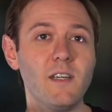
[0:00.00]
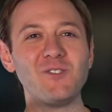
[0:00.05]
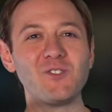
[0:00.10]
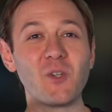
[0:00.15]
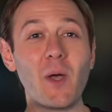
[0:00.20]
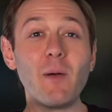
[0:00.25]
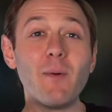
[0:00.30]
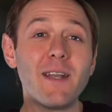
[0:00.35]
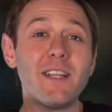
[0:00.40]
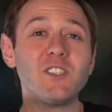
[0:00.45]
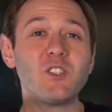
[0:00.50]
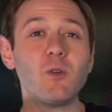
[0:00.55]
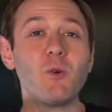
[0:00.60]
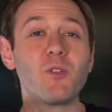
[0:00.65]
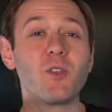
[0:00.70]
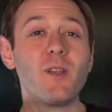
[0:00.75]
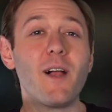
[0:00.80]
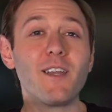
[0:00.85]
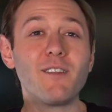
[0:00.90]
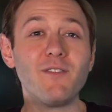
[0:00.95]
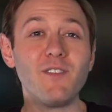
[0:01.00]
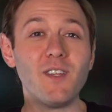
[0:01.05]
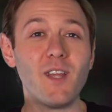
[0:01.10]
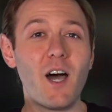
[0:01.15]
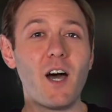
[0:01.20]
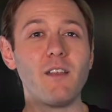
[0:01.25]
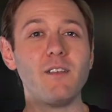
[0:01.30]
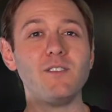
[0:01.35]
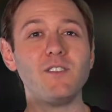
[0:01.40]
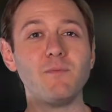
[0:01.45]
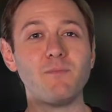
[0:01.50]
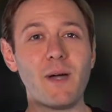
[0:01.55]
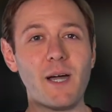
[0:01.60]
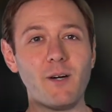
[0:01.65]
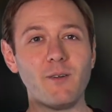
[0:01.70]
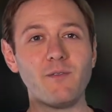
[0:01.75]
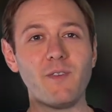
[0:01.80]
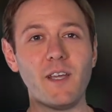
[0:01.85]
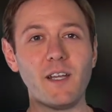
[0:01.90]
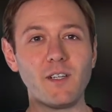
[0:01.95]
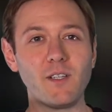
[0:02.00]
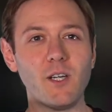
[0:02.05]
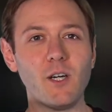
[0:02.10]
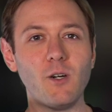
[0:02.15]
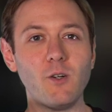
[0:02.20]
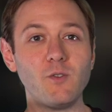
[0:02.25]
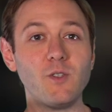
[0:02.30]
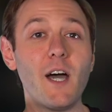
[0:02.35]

So I went into it with a lot of knowledge about Van Gogh.